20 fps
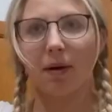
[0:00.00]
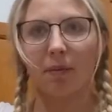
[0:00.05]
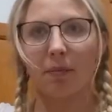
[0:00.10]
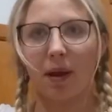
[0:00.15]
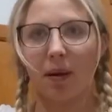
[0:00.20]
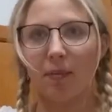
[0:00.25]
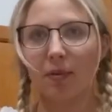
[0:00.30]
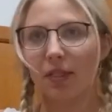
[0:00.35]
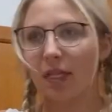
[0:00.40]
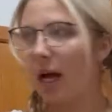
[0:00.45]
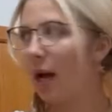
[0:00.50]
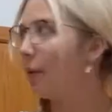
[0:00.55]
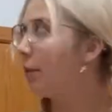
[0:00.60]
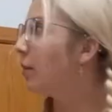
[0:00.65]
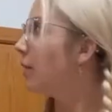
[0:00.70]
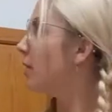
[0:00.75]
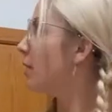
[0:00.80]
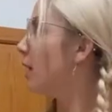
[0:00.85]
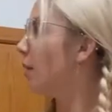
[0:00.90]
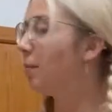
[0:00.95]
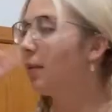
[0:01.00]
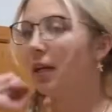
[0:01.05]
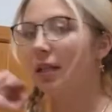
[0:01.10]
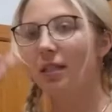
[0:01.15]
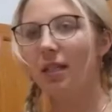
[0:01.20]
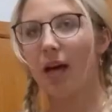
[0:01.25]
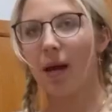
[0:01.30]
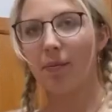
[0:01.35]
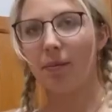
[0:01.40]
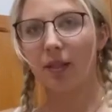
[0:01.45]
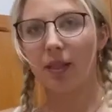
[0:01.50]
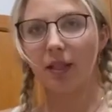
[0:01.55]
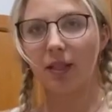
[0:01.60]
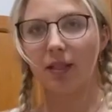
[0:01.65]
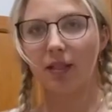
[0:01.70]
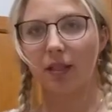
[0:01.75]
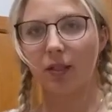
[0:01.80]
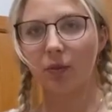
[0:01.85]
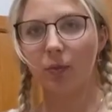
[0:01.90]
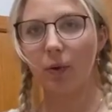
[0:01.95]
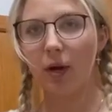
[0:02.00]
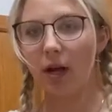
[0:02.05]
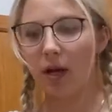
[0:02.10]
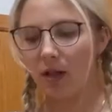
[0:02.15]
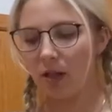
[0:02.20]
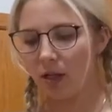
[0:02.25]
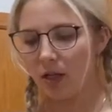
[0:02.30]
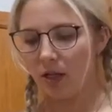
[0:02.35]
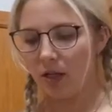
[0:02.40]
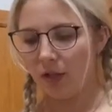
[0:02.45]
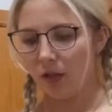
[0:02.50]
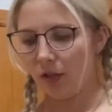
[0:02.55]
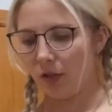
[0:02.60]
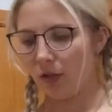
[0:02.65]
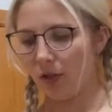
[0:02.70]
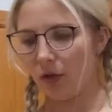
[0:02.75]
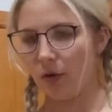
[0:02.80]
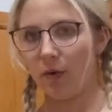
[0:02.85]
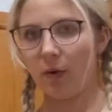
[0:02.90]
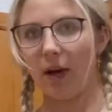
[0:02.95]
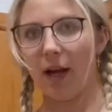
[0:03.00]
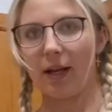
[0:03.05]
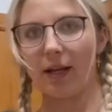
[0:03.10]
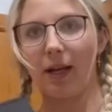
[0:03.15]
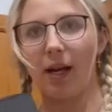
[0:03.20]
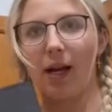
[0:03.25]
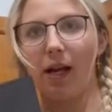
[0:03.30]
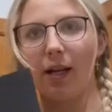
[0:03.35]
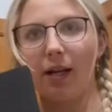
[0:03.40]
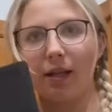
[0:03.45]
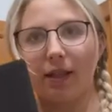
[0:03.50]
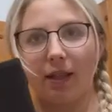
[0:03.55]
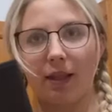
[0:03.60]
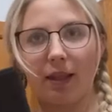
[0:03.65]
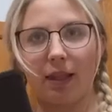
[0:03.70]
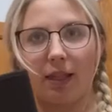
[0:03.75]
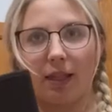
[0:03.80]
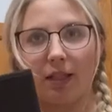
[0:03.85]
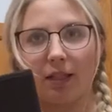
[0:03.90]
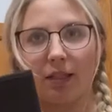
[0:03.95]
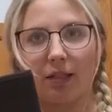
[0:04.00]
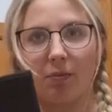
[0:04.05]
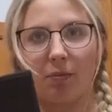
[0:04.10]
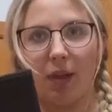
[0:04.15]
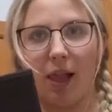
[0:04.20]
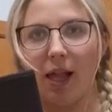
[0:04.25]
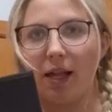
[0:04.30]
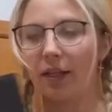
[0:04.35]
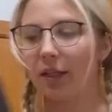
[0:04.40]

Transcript: paper towels up on top of these as well. So I got these black